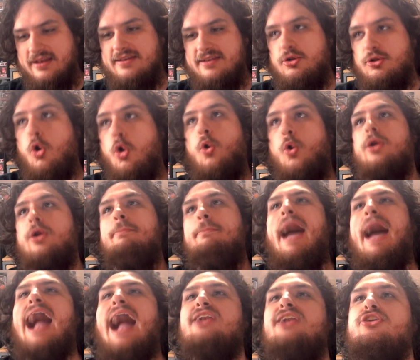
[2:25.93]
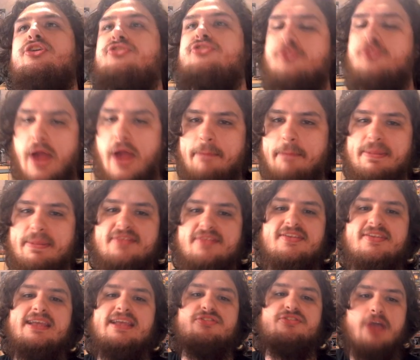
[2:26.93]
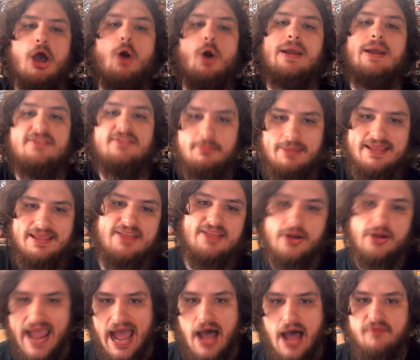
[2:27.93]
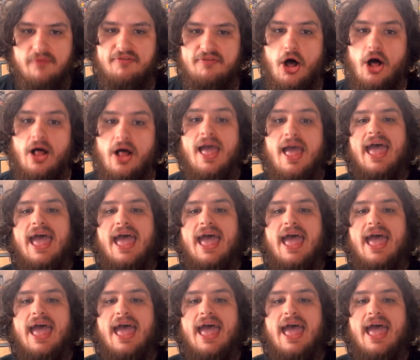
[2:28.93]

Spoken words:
quarterback discrepancy is going to be their downfall.